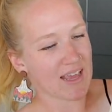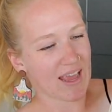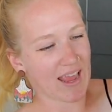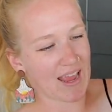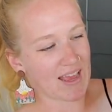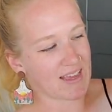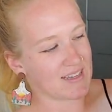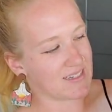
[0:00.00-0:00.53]

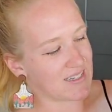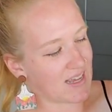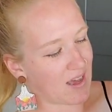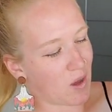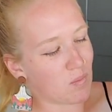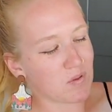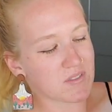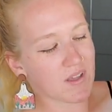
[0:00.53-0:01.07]
And I
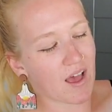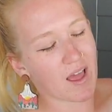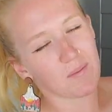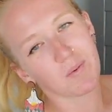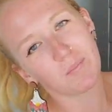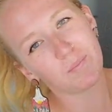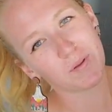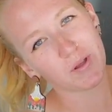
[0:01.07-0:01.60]
almost got
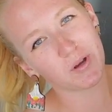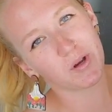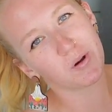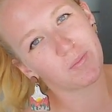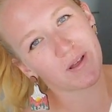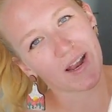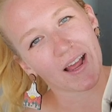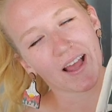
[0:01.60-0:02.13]
him a blue,
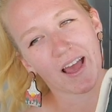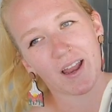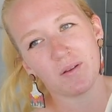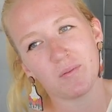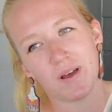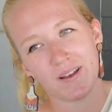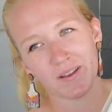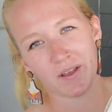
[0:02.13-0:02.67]
but I kind
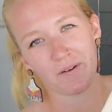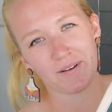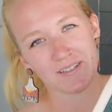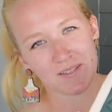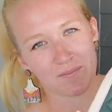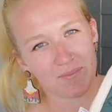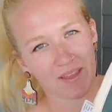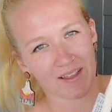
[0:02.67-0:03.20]
of wanted to go with
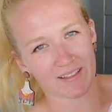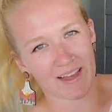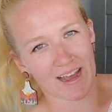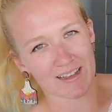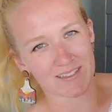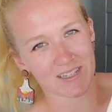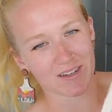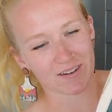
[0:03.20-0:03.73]
something
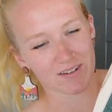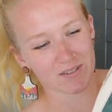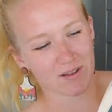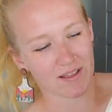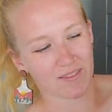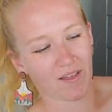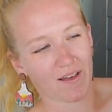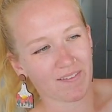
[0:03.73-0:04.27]
classier, so
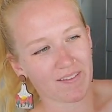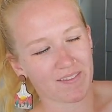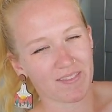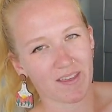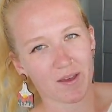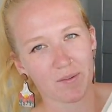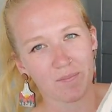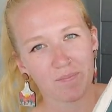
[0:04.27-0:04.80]
I thought that
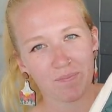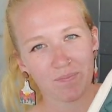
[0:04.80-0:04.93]
the